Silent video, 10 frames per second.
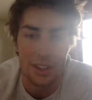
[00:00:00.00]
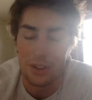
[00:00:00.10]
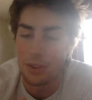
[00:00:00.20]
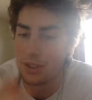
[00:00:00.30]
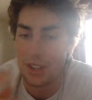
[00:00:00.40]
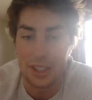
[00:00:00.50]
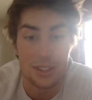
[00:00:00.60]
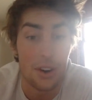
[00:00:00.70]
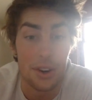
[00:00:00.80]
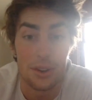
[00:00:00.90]
and the court's like,
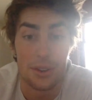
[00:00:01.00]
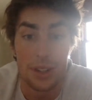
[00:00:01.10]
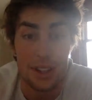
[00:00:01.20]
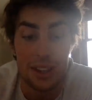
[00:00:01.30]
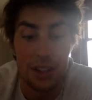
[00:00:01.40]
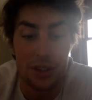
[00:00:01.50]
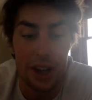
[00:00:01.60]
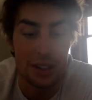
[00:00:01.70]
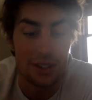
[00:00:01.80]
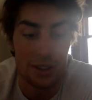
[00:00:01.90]
sorry, you only did the
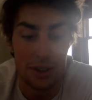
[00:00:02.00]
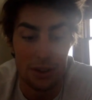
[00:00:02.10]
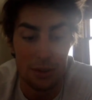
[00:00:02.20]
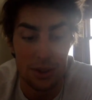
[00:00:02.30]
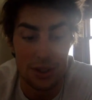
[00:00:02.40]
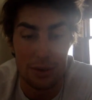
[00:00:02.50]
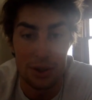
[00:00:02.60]
address, so it wasn't